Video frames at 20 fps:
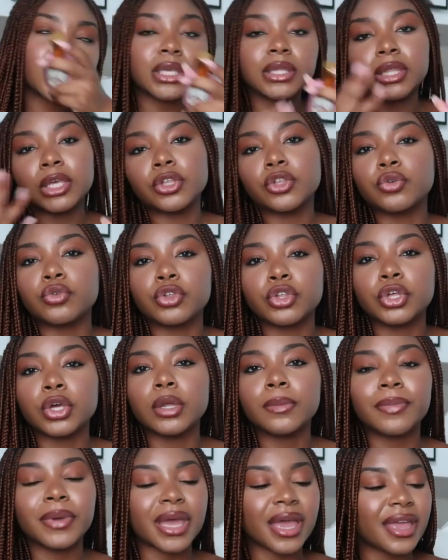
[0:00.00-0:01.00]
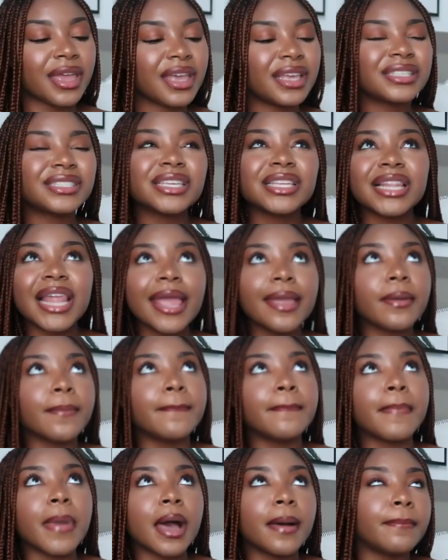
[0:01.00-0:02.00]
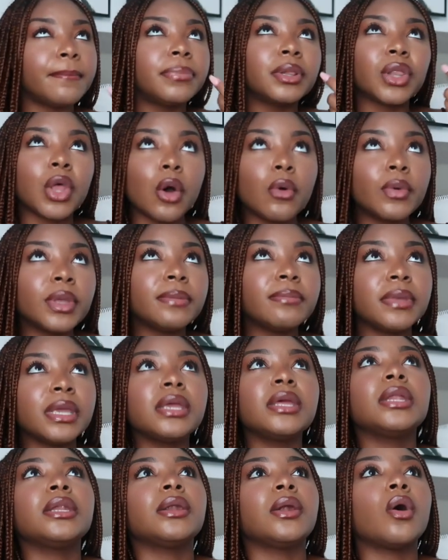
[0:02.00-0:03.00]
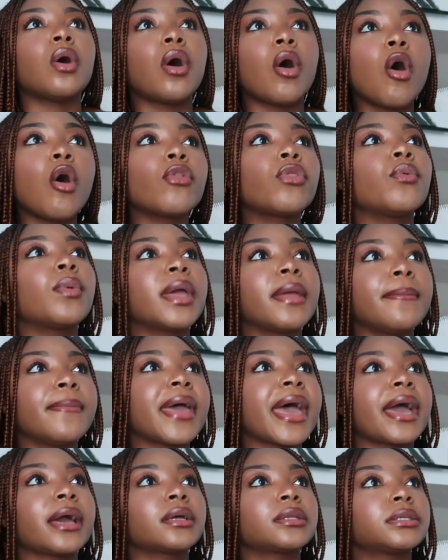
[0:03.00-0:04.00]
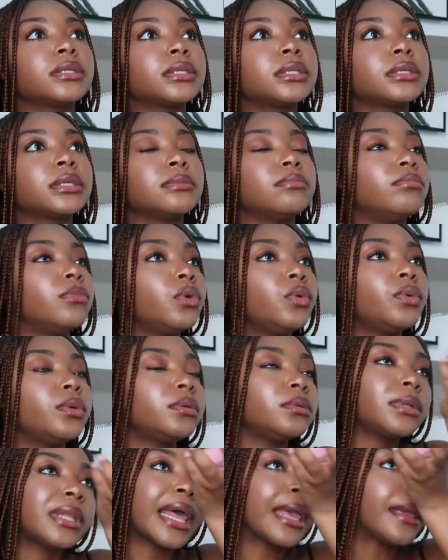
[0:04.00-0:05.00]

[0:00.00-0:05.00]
I think that you should. But is it like my, blowing me all the way back to the moon?